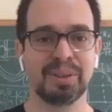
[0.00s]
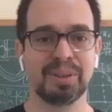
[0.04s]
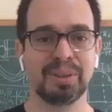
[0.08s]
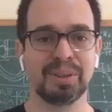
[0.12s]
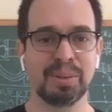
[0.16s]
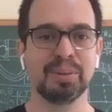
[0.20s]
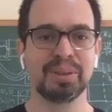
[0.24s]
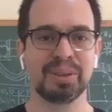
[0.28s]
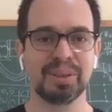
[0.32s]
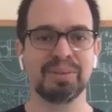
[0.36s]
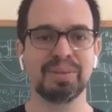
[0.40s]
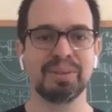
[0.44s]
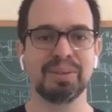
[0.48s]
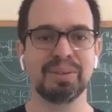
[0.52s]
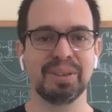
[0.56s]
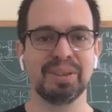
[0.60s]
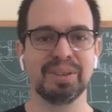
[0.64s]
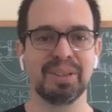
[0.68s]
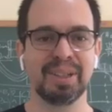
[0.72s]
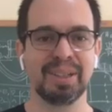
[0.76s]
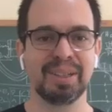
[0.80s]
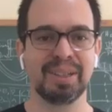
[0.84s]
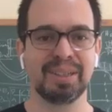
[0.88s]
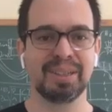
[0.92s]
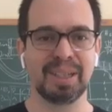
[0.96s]
two
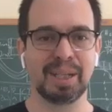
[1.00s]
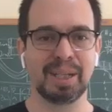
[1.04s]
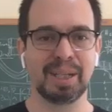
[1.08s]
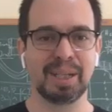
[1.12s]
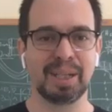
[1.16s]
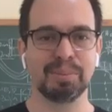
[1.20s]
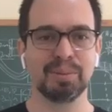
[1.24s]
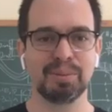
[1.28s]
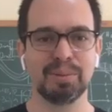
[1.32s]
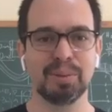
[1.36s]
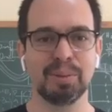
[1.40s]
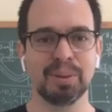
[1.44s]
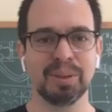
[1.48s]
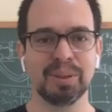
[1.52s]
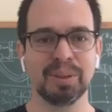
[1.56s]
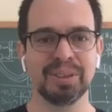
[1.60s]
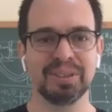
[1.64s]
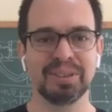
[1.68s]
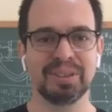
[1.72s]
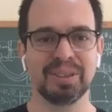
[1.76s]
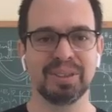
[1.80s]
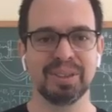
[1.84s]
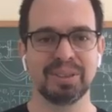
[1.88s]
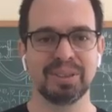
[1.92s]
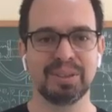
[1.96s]
different types of
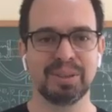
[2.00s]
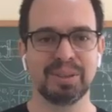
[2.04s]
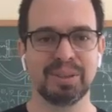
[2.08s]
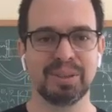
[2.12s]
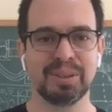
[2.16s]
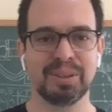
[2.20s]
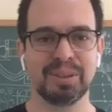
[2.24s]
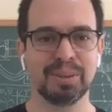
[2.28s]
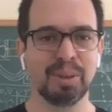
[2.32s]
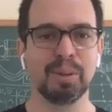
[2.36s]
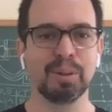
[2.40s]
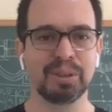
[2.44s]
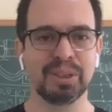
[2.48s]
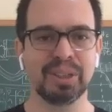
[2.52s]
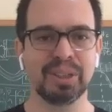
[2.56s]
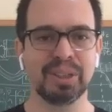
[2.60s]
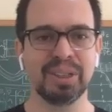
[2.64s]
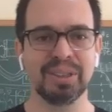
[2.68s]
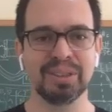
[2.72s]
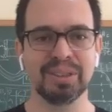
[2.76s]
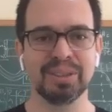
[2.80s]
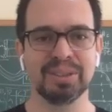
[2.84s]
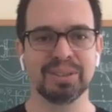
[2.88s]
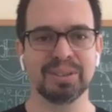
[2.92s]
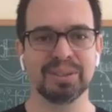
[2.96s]
forests to global
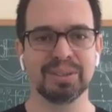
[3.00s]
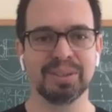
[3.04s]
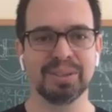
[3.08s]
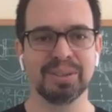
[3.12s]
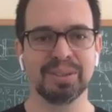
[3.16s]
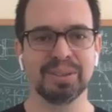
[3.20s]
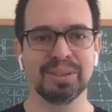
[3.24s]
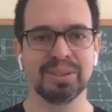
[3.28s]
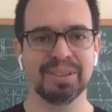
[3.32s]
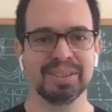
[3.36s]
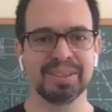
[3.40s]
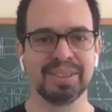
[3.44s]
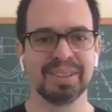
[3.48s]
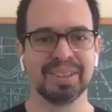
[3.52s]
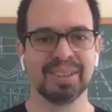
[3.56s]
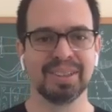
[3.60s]
changes, right?